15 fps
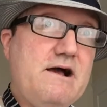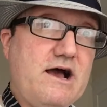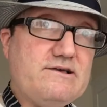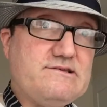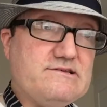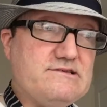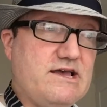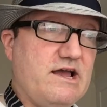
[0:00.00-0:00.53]

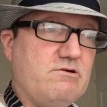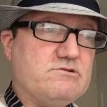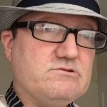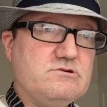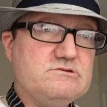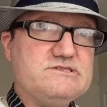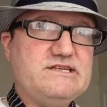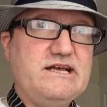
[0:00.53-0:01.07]
As I say, I was
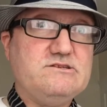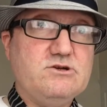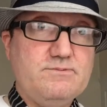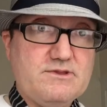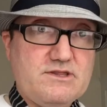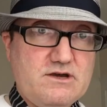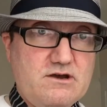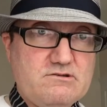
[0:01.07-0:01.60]
all set up
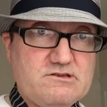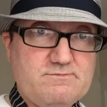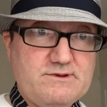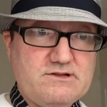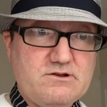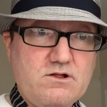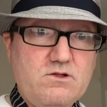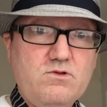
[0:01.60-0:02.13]
at the
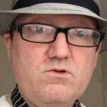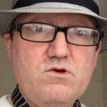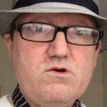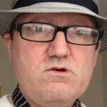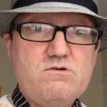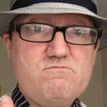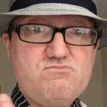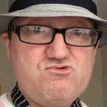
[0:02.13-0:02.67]
hospital
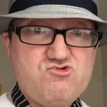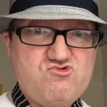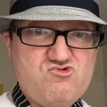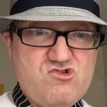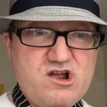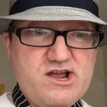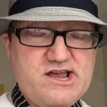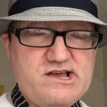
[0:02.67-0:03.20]

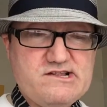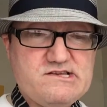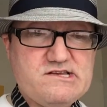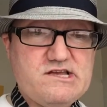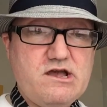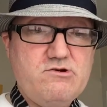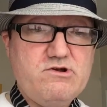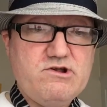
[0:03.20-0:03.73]
prior to
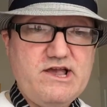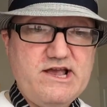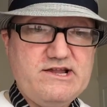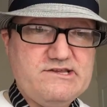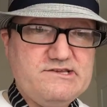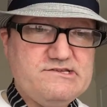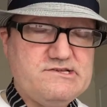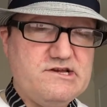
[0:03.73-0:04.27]
getting
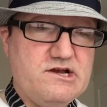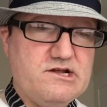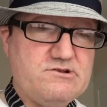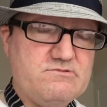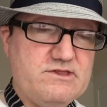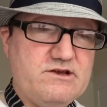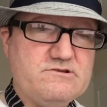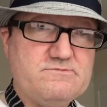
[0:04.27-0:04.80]
discharged
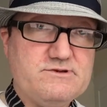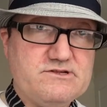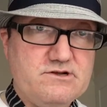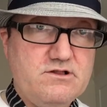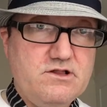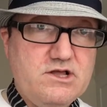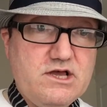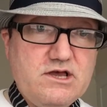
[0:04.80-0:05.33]
from the
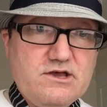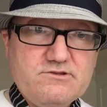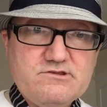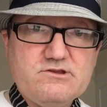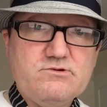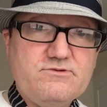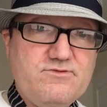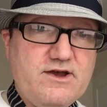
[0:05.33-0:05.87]
hospital to
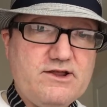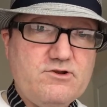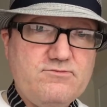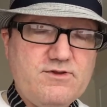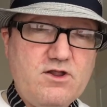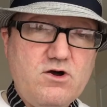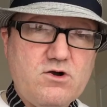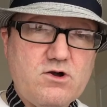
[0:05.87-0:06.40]
do a final
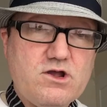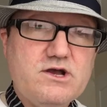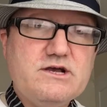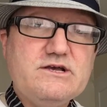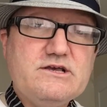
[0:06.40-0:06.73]
vlog.